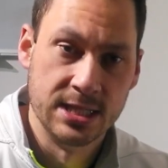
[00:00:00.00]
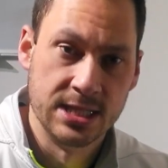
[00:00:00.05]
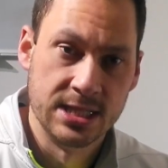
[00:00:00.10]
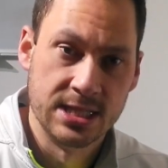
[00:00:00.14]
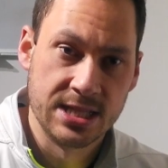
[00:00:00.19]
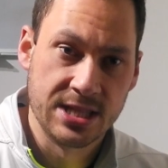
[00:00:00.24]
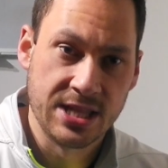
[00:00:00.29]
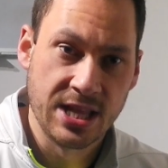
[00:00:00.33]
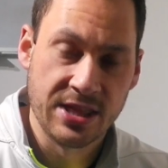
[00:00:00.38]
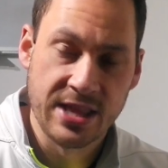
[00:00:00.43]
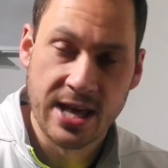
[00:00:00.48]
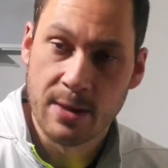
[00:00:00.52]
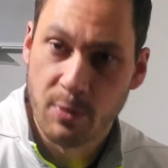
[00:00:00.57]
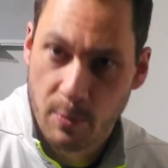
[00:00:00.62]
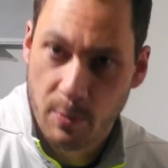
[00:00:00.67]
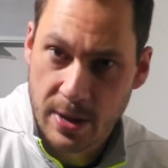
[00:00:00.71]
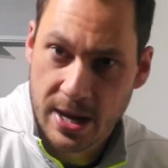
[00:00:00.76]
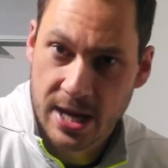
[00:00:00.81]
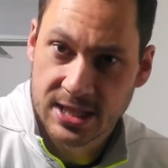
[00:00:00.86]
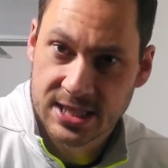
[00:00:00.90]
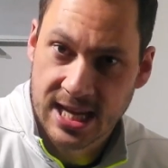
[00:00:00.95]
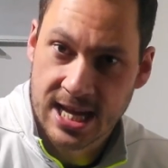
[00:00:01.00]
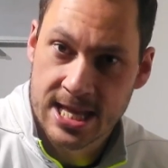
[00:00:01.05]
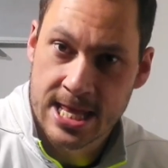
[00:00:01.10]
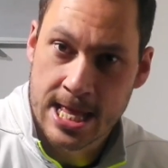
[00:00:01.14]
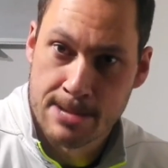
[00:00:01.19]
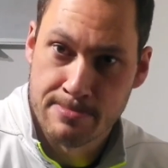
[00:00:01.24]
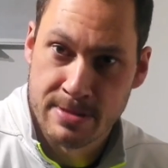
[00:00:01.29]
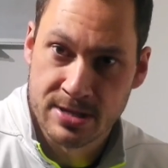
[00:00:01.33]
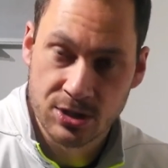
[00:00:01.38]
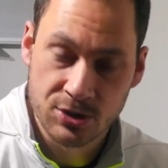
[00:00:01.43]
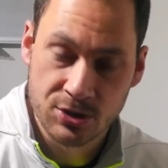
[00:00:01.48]
that they're prepared to get that
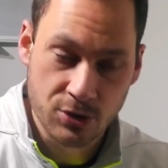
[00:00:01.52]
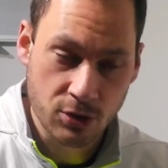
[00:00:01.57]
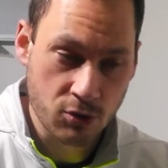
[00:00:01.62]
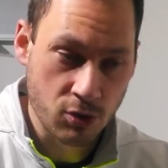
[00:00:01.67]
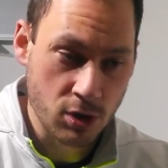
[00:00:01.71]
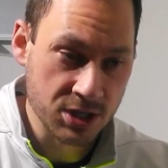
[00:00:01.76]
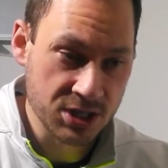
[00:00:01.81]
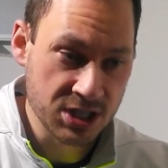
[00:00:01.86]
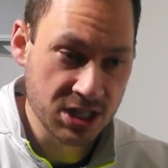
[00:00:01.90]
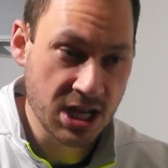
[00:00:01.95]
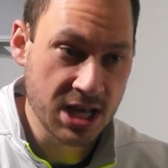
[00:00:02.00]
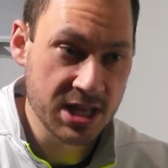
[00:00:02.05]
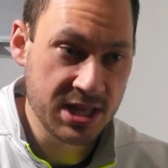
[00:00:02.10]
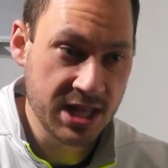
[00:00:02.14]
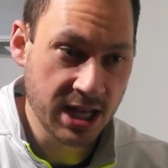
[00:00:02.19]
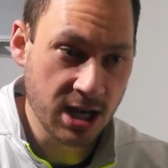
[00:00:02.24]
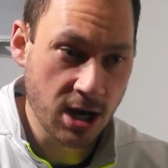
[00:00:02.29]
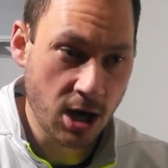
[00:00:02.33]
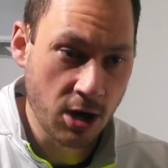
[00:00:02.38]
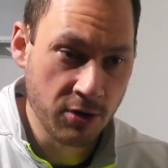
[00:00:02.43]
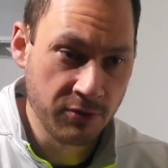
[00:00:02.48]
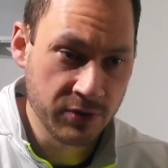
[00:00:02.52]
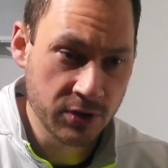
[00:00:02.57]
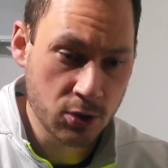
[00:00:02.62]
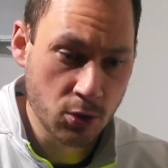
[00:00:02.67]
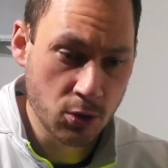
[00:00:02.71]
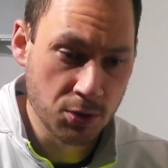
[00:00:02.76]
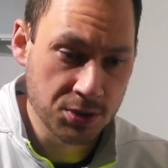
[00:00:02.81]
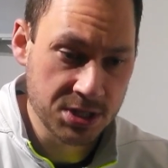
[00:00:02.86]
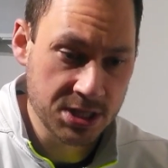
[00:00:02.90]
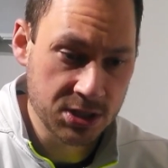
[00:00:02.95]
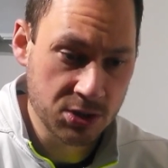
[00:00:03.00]
message across. And I think over the course
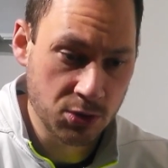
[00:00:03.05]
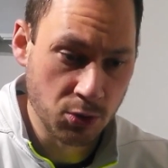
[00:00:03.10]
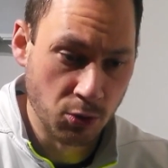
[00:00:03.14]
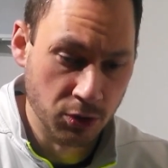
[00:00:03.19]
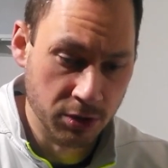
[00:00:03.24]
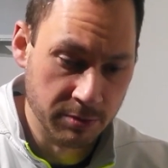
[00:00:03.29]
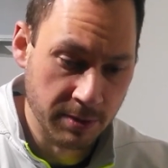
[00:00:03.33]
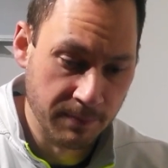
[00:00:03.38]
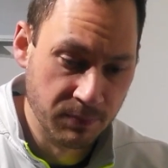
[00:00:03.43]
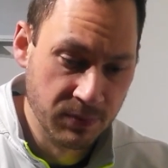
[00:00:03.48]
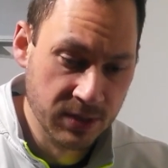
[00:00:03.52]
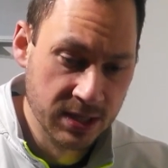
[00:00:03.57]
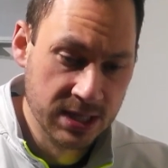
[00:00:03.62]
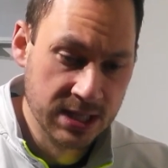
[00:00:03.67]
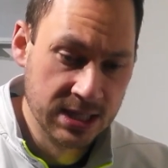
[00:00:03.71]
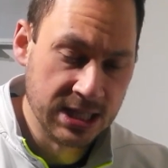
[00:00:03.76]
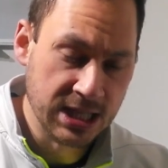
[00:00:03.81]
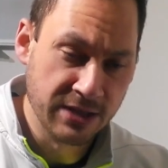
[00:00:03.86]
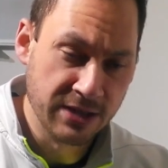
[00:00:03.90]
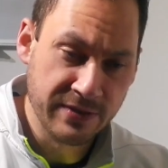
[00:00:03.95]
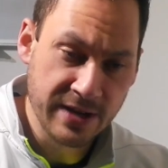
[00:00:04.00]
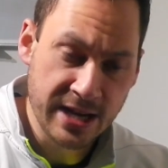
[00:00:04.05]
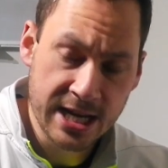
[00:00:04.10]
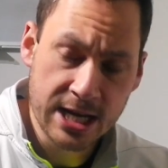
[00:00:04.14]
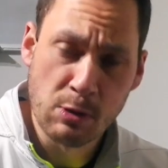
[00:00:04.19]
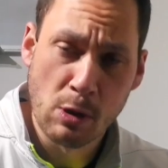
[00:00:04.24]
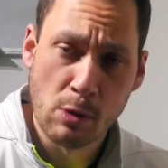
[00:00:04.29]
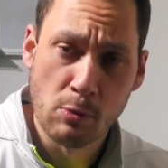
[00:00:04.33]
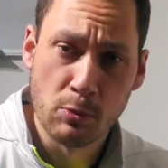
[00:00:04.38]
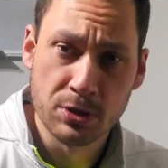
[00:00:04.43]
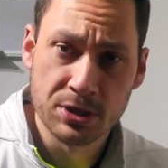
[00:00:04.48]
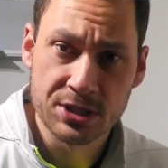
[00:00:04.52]
of this tournament, if anyone
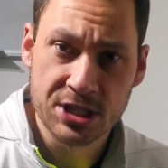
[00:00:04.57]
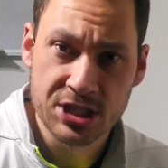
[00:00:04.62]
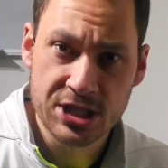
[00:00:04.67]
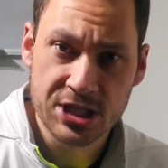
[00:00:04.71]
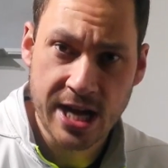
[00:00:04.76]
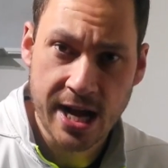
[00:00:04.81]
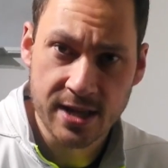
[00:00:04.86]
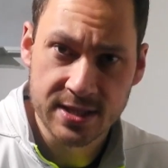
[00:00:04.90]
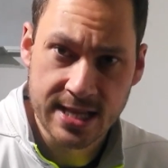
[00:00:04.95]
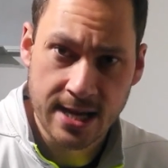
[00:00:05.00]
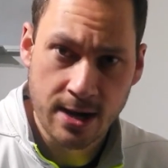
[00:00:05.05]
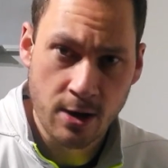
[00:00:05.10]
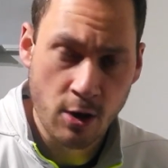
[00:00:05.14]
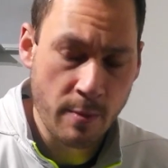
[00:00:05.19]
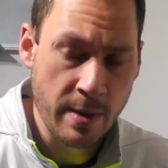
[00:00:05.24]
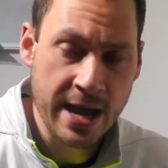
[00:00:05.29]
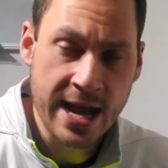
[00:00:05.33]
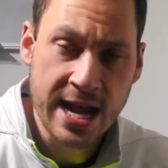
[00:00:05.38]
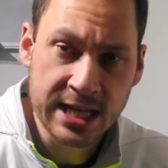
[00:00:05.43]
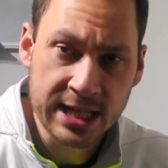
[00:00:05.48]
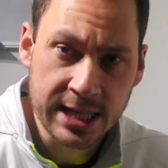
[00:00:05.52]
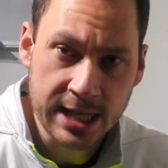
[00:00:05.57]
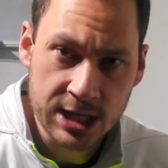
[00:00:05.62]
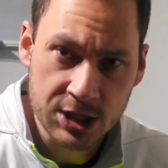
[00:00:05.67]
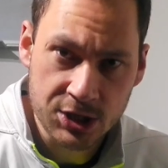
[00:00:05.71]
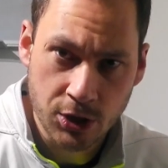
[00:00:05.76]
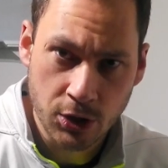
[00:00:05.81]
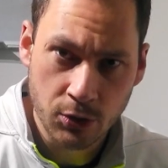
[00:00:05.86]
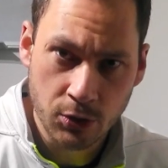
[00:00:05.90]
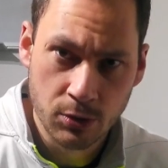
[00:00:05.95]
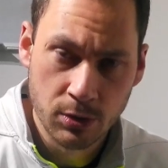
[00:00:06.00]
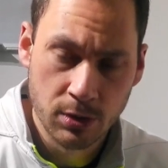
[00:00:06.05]
wants to shout out about any
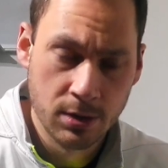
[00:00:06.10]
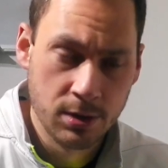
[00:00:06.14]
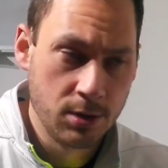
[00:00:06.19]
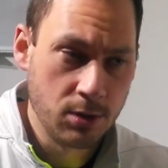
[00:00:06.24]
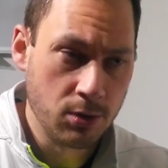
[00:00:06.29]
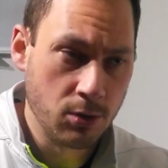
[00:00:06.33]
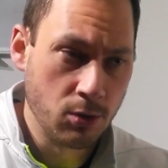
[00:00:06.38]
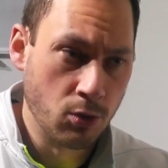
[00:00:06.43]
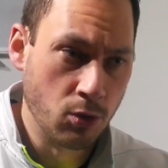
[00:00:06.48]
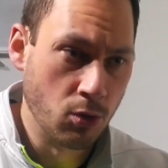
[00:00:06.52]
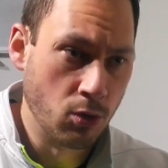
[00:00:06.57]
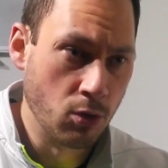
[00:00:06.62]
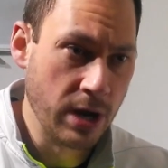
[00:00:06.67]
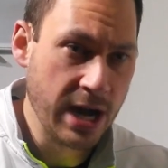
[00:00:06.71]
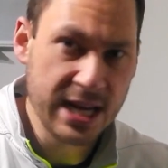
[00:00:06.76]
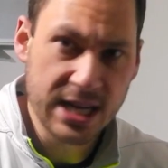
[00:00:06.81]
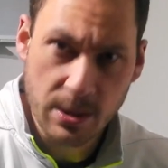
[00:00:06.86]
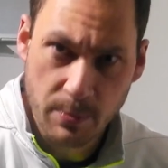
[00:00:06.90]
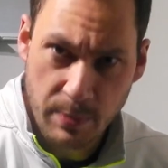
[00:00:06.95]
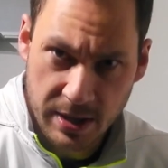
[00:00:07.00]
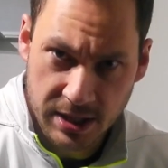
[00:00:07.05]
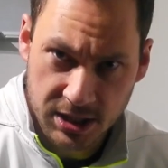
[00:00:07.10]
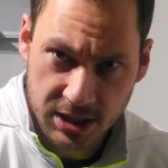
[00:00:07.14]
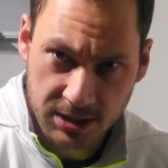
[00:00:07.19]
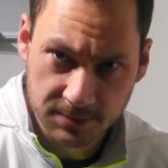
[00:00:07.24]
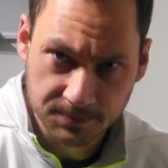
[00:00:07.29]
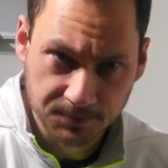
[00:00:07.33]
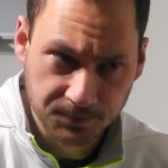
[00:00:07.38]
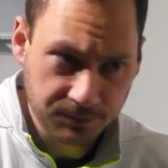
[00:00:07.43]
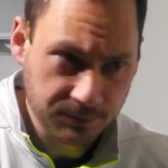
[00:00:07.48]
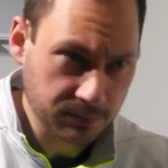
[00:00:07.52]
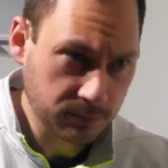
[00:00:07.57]
issue or any opinion
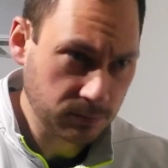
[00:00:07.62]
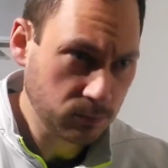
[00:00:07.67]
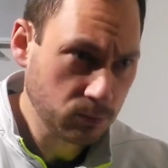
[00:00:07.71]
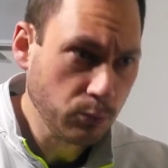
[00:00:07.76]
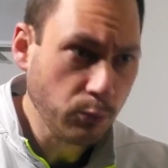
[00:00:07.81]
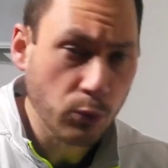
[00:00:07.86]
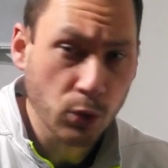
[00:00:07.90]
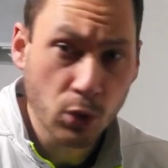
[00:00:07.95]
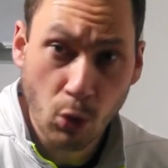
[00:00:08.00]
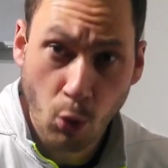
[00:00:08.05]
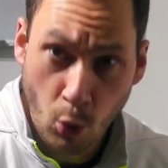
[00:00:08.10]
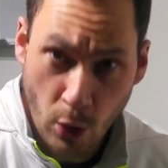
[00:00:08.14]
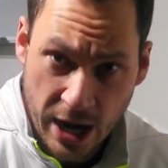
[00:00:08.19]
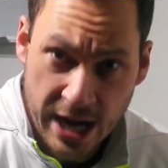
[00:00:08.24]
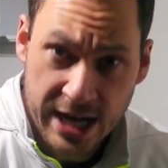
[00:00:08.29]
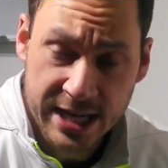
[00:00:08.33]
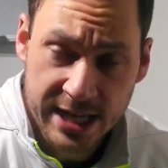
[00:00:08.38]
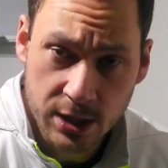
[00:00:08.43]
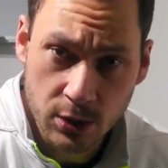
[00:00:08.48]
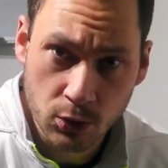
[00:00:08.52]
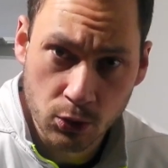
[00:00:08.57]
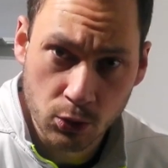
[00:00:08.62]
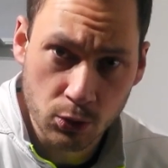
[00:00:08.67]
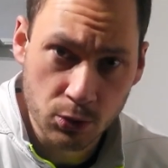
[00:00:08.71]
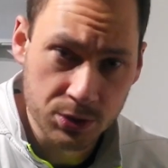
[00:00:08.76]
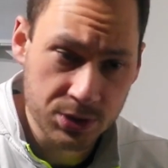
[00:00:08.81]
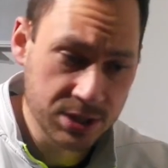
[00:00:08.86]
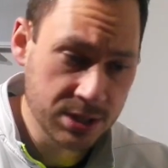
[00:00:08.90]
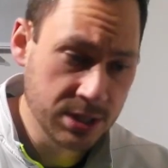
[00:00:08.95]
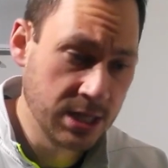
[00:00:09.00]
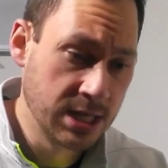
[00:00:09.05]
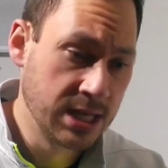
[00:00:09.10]
or any
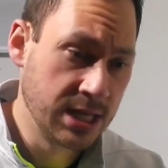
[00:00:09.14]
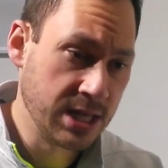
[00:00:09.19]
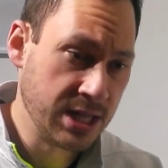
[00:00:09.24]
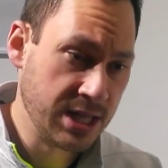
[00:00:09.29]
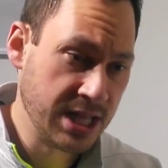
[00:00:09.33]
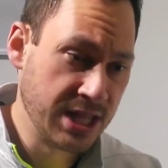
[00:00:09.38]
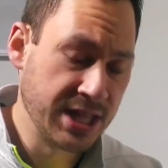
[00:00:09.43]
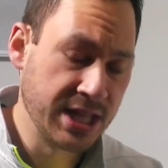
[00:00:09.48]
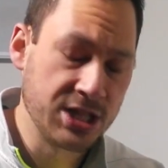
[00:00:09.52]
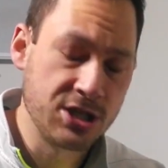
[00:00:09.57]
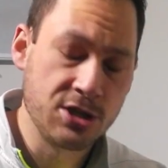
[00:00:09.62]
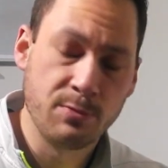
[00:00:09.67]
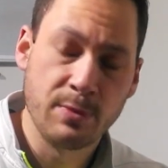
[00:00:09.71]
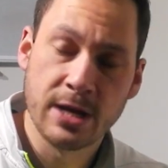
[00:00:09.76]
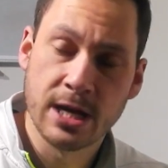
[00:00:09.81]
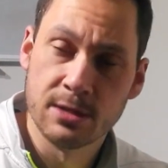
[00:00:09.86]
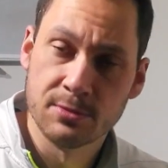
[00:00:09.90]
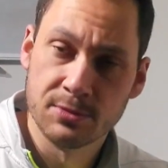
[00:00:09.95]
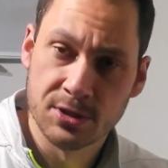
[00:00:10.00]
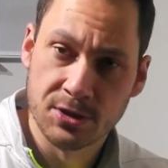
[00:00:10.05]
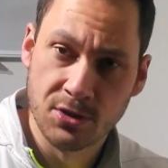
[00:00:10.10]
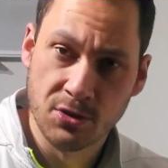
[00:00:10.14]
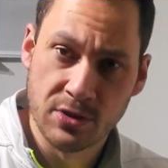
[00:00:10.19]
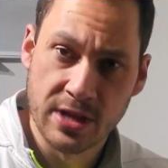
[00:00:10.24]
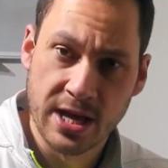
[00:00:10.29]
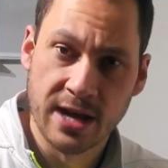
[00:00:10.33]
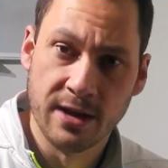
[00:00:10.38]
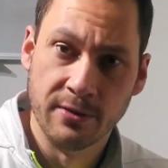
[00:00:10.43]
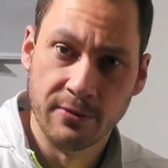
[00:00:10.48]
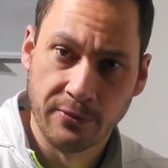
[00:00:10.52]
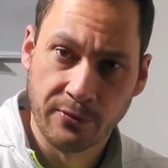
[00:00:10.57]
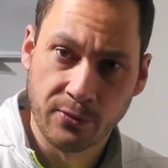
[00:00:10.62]
cause, then they should be able to do
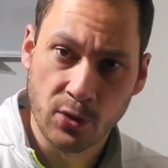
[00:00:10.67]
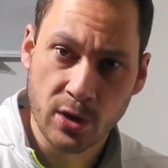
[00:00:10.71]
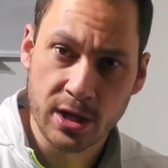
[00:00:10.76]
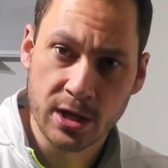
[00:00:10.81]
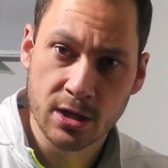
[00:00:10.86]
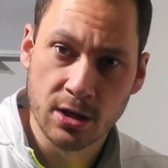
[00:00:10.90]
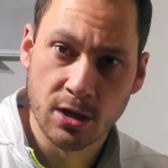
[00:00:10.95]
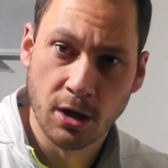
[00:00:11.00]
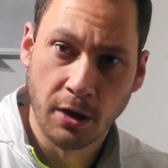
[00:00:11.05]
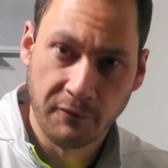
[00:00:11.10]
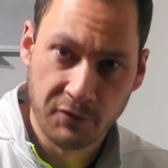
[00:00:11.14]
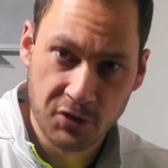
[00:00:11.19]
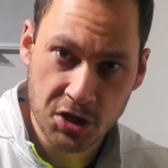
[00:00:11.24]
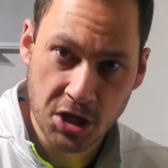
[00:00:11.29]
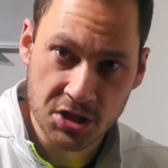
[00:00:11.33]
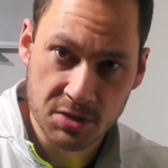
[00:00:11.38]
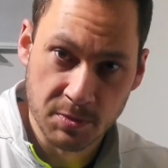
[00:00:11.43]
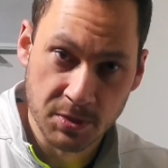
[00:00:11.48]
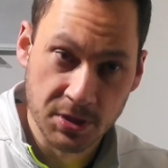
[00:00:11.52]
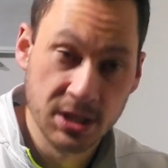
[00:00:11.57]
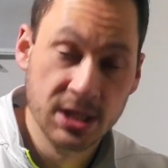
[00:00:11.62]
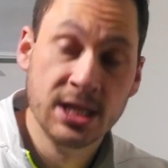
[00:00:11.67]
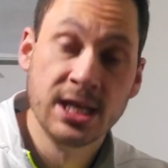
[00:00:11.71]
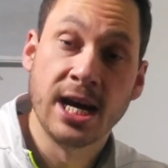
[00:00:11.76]
that free of judgment.